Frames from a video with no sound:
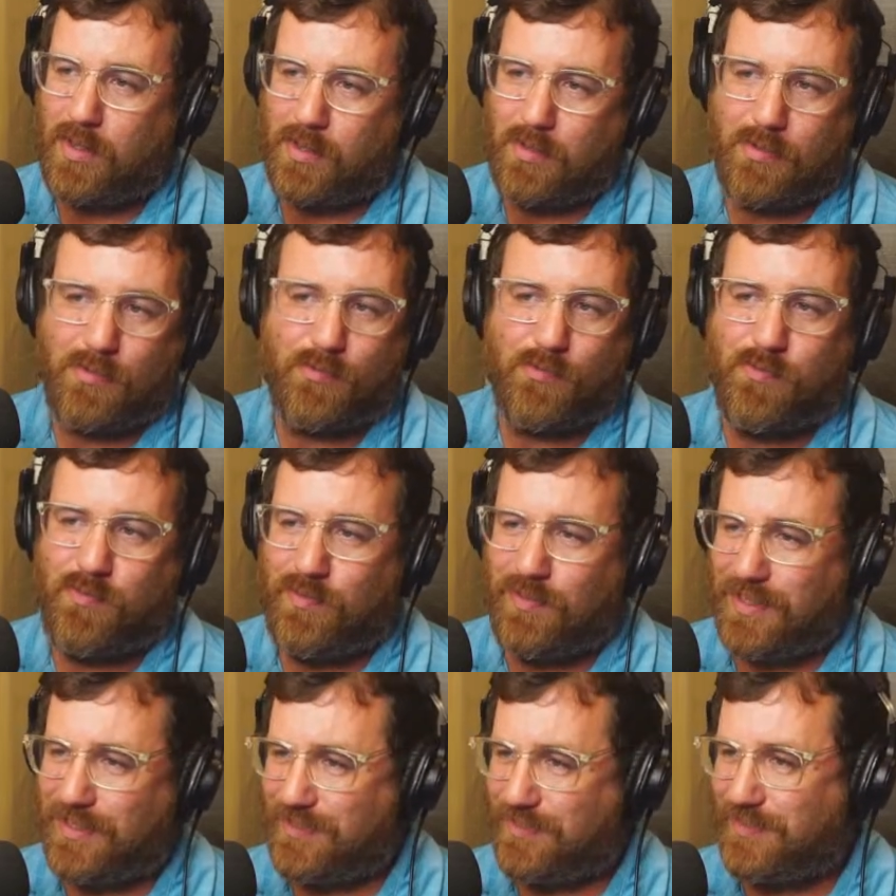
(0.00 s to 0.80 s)

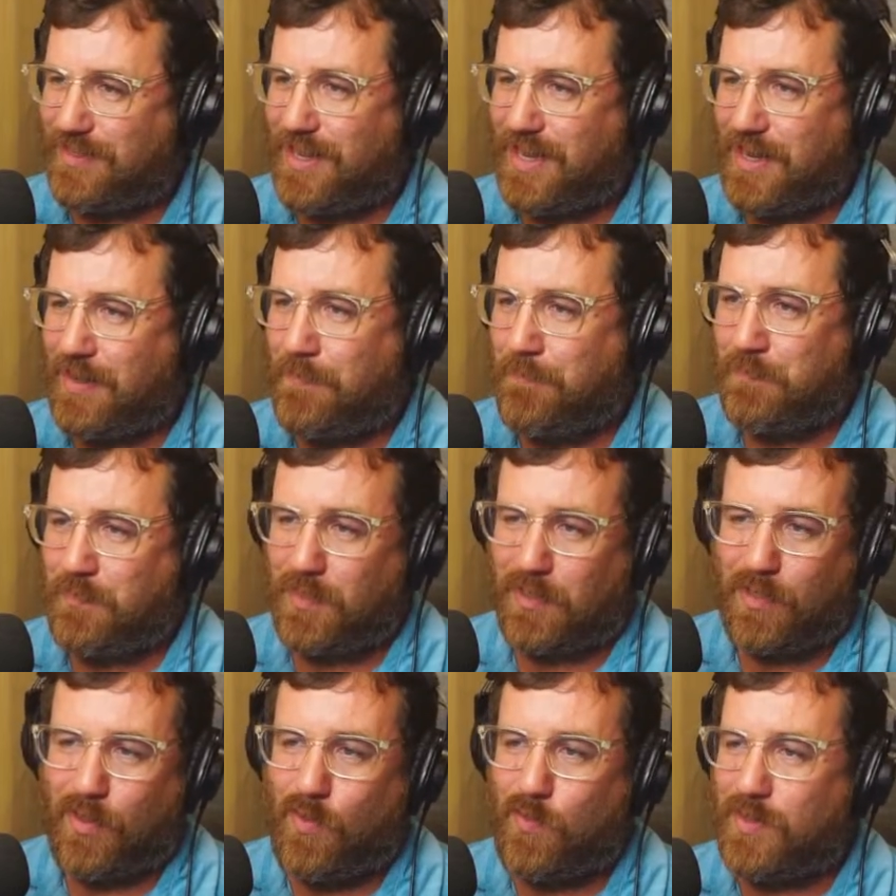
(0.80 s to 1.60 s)
of, let's say
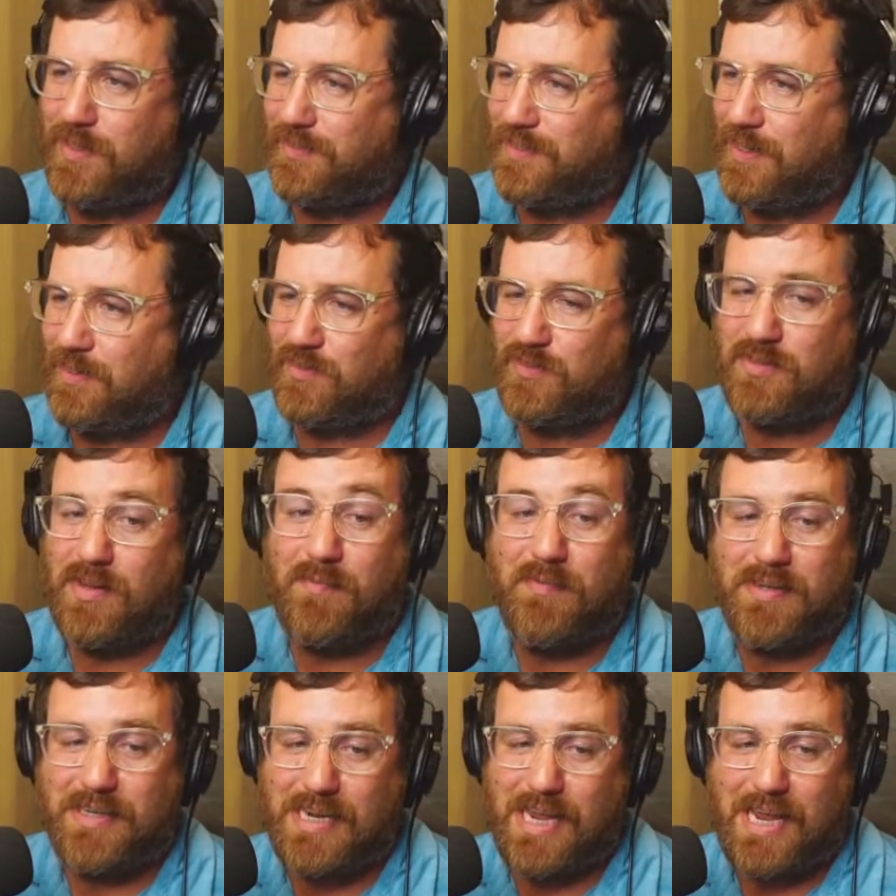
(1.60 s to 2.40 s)
the low gets down to
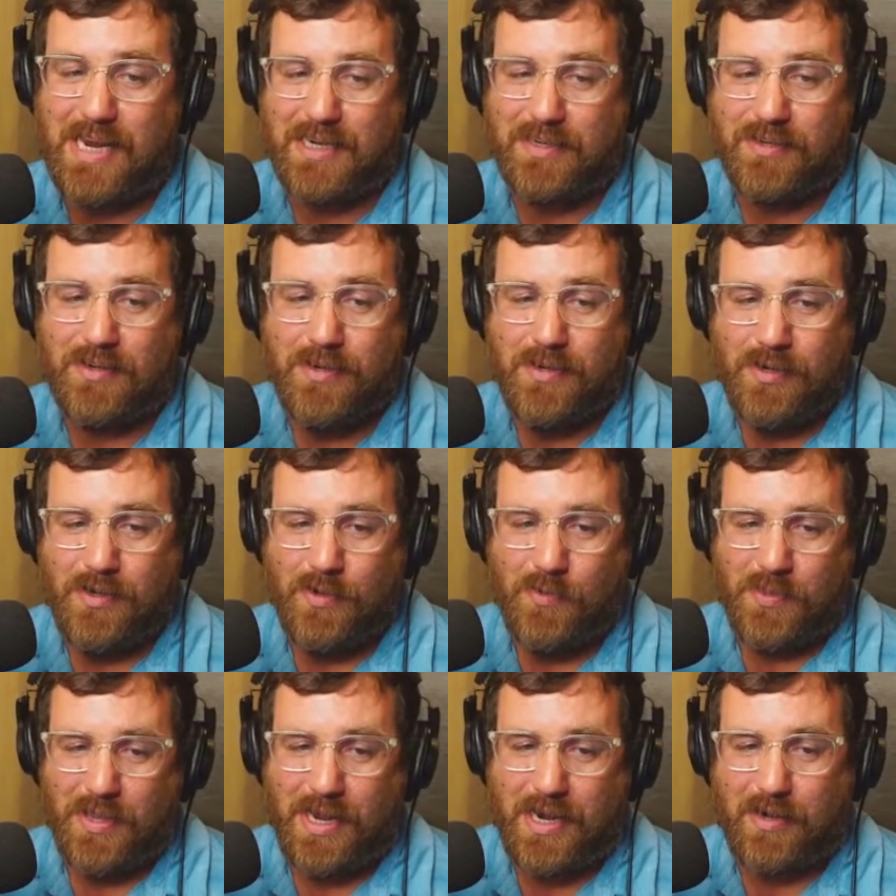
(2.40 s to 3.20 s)
78,
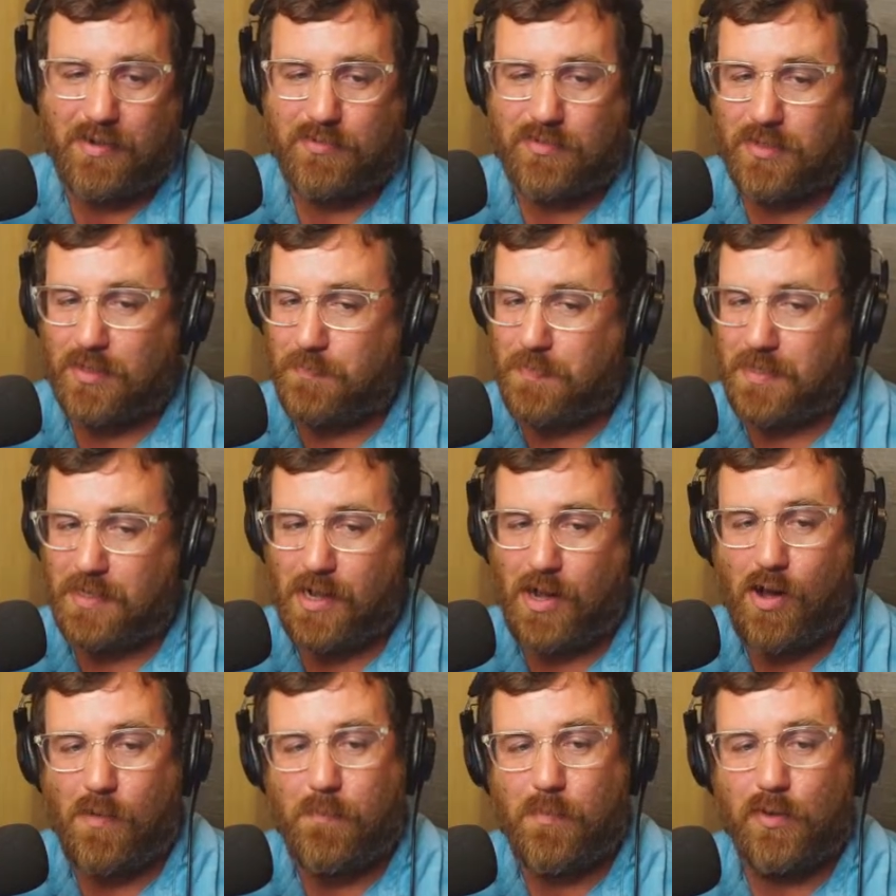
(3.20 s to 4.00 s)
the air is going to be
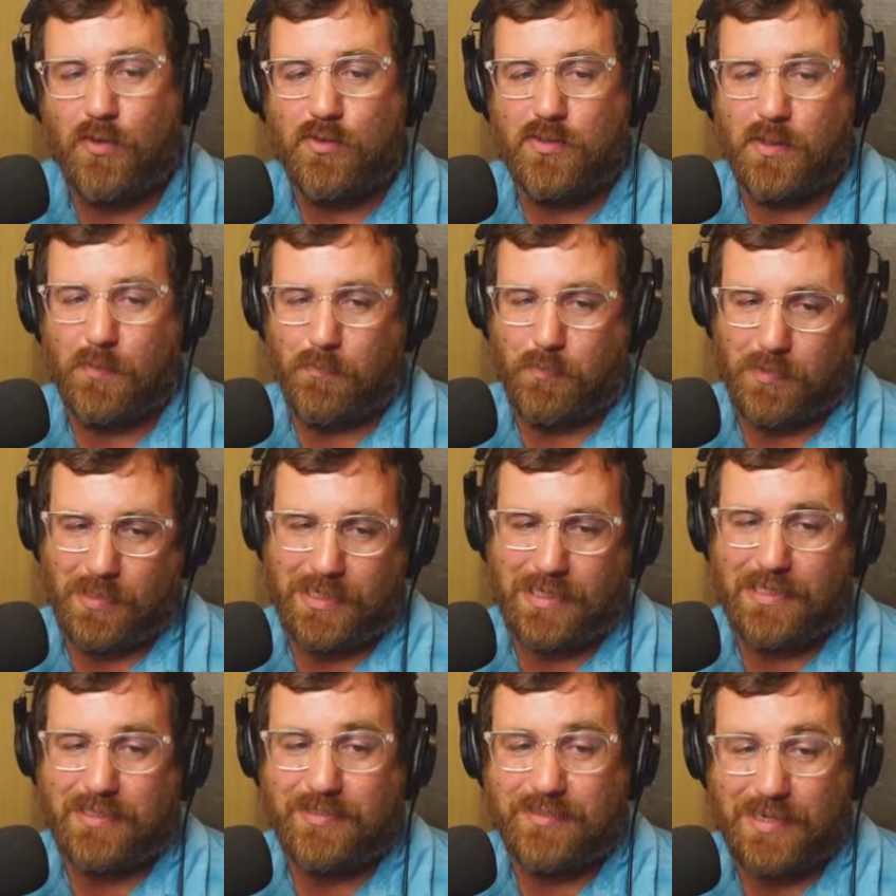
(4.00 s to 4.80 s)
almost
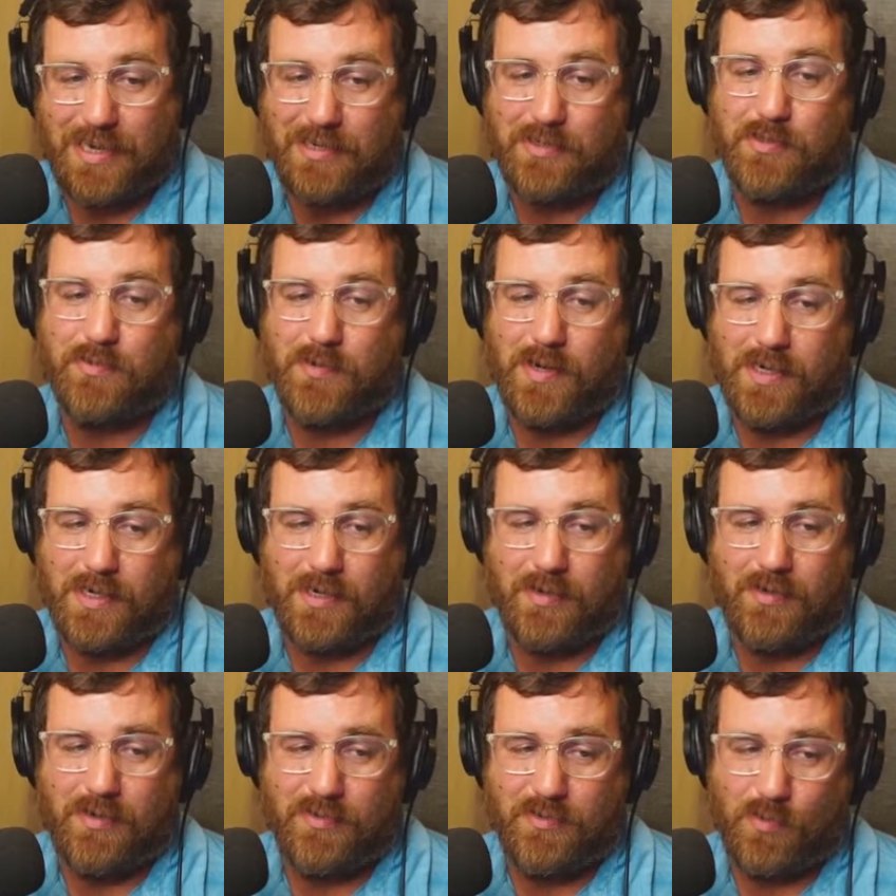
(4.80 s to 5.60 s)
completely
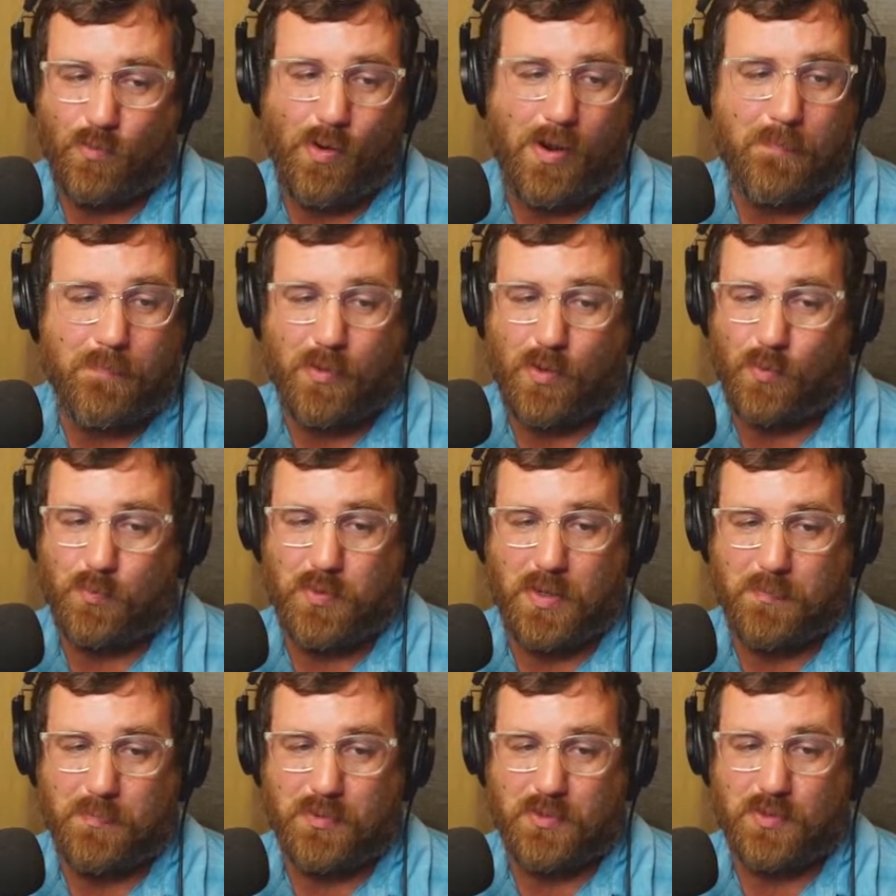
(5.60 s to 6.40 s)
saturated because our wet
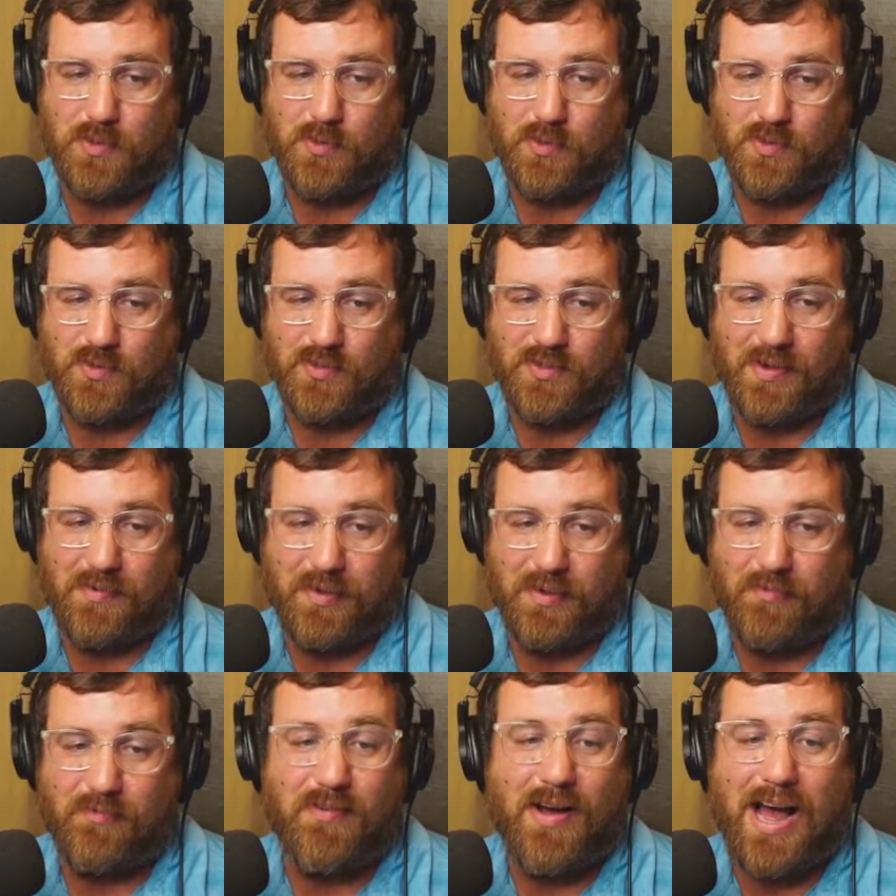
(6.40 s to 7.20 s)
bulb temperature is
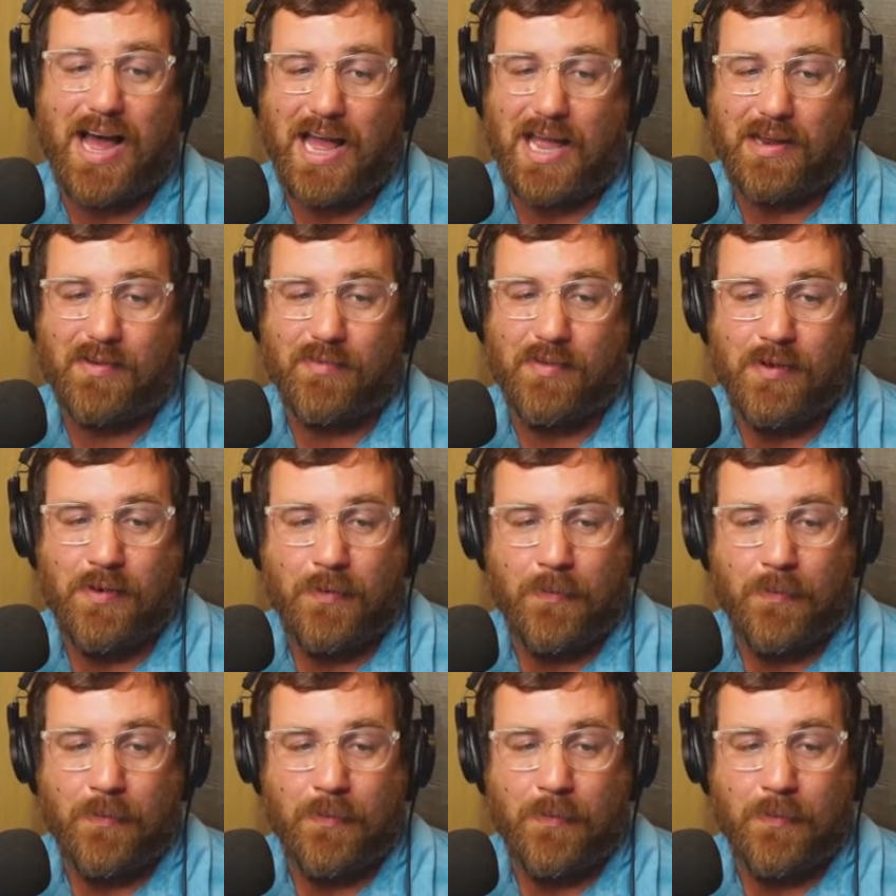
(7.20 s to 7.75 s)
75.